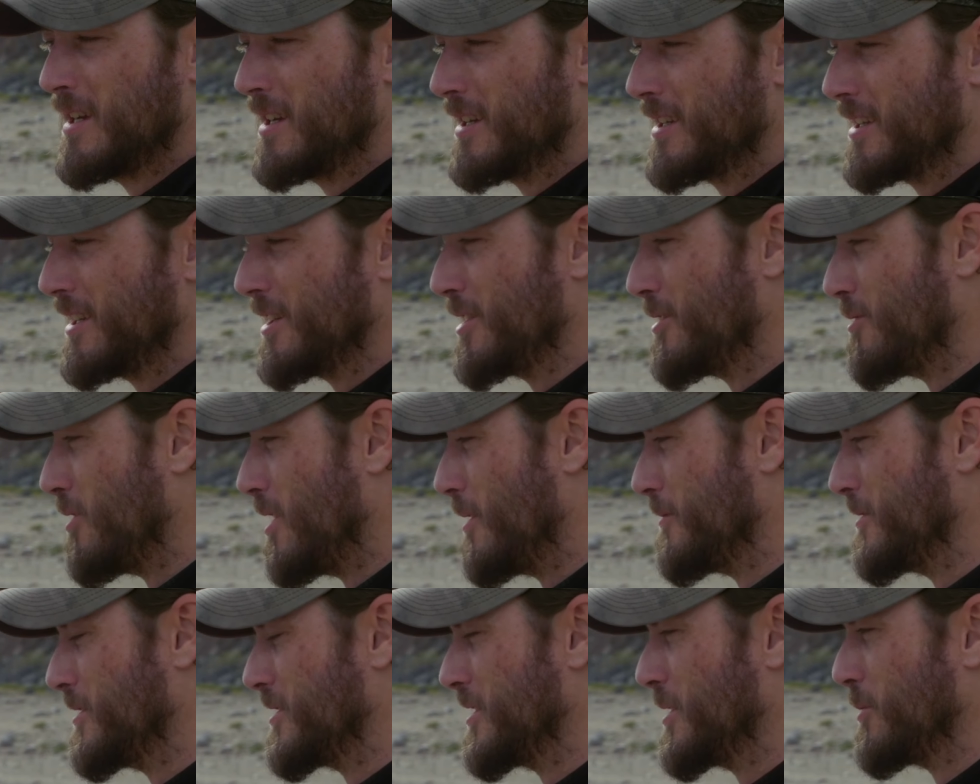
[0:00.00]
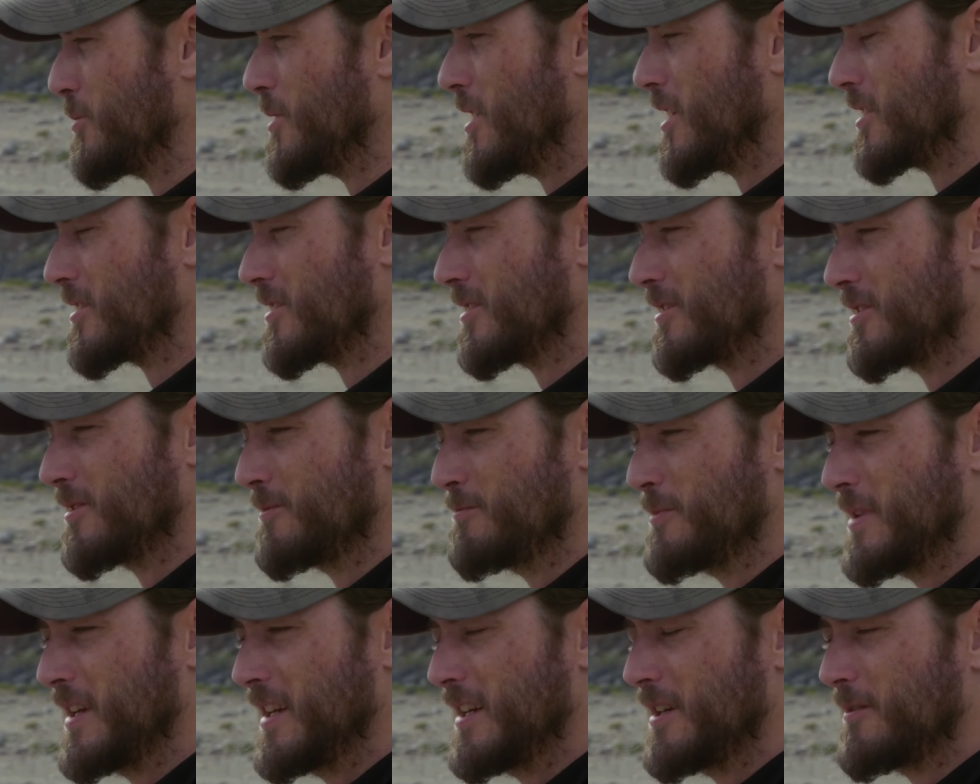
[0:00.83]
You know, obviously rocks are
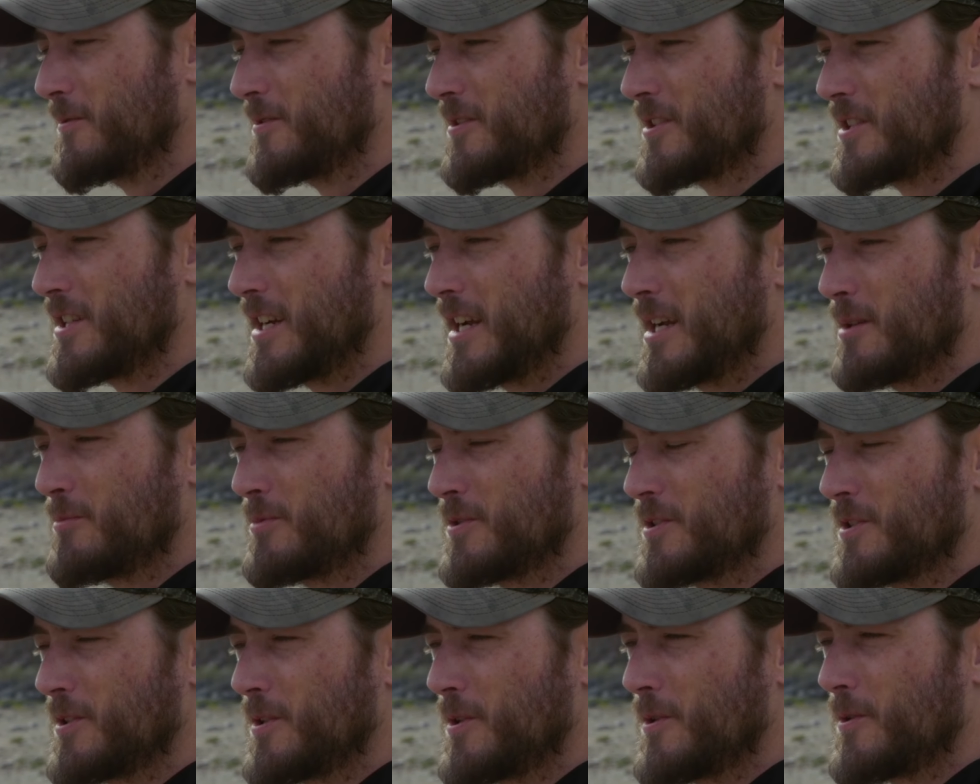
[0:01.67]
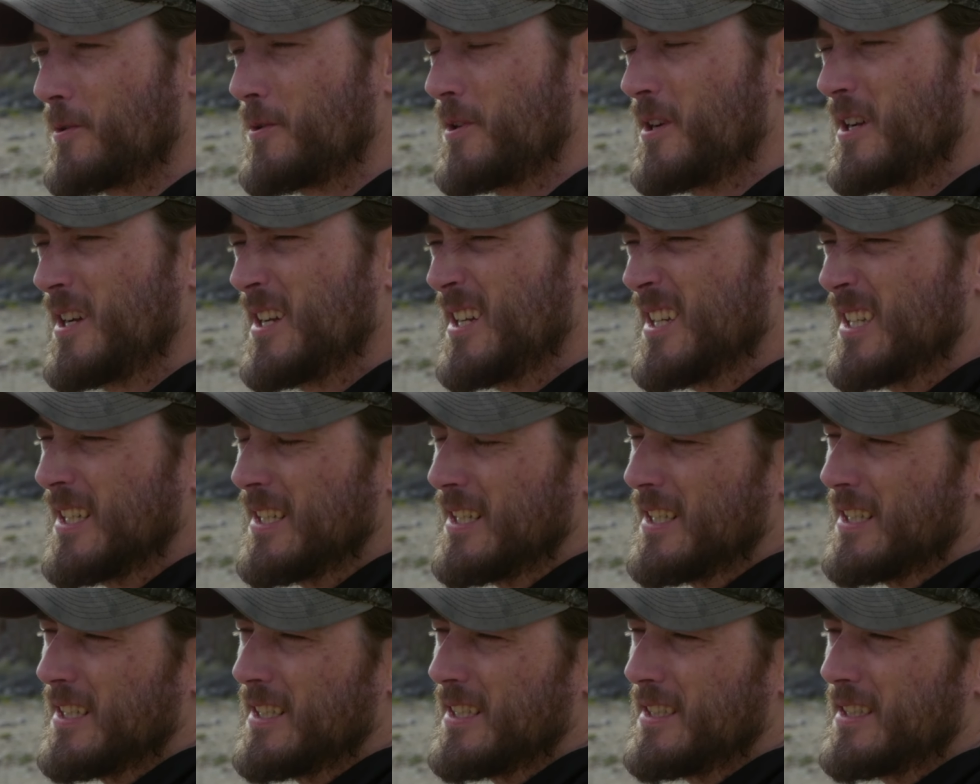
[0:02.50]
many different shapes, so
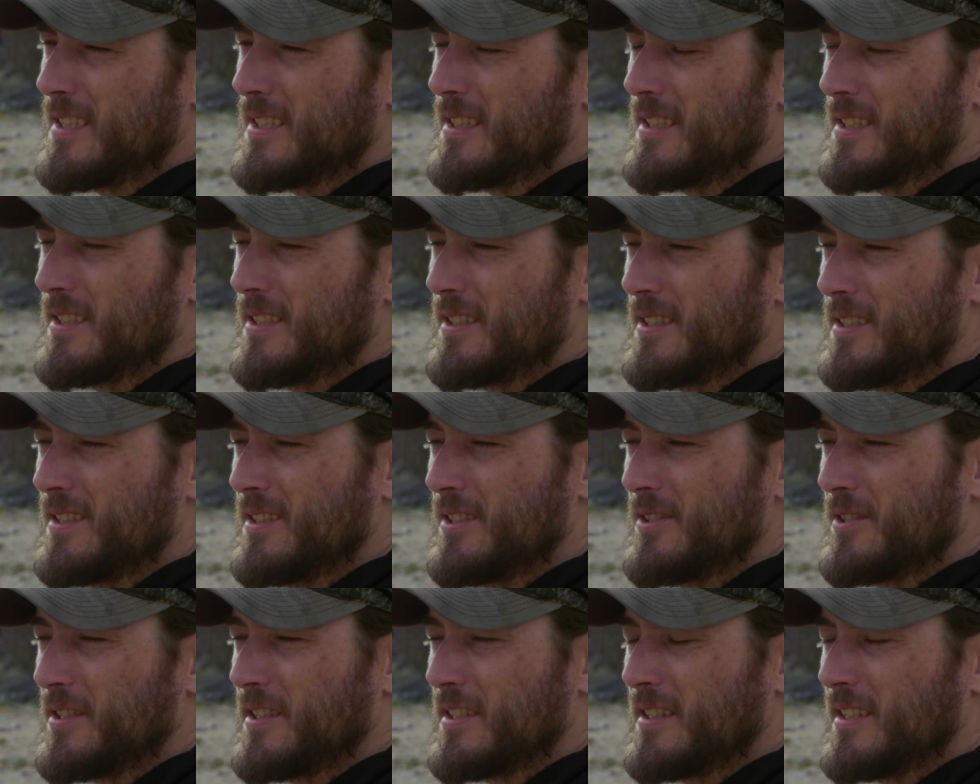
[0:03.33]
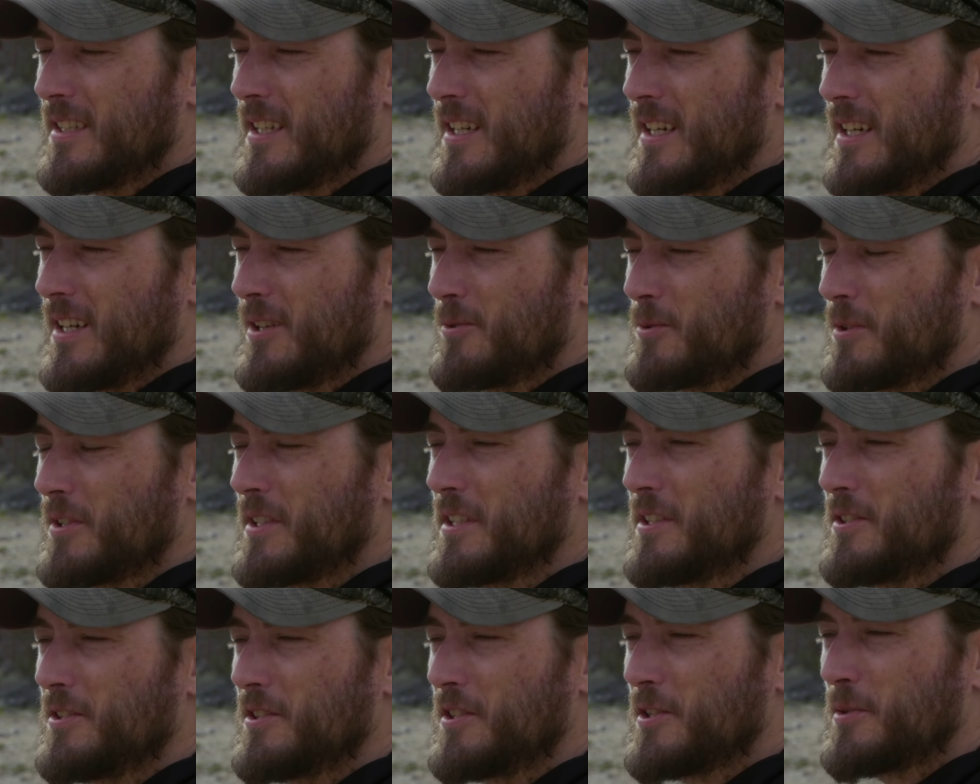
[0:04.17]
you can really
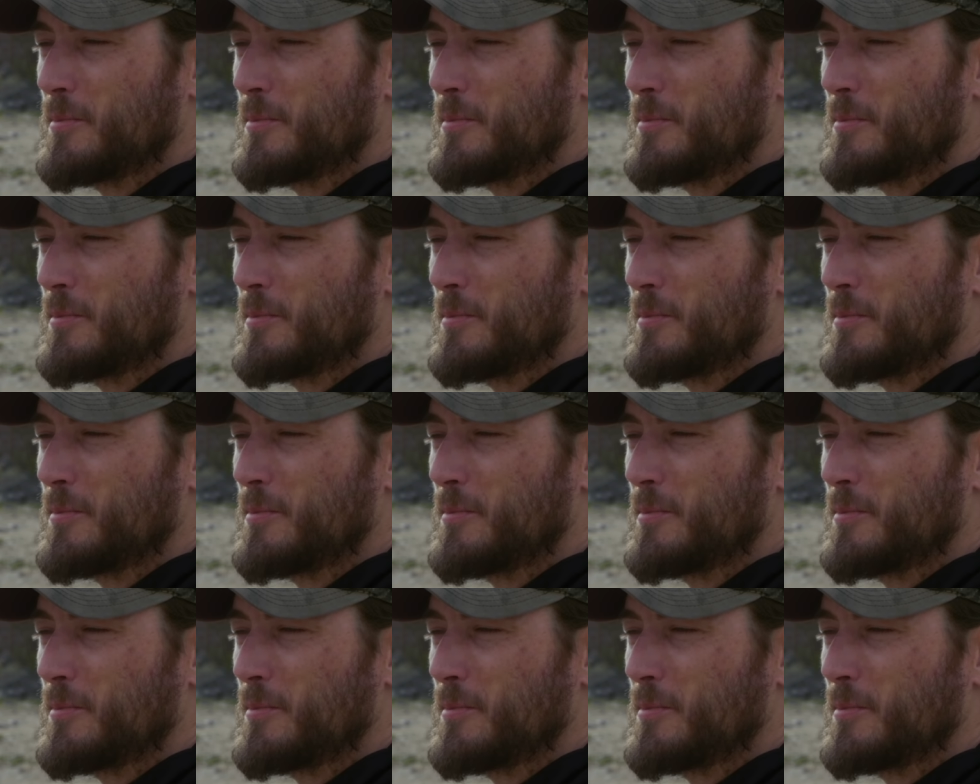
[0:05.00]
use your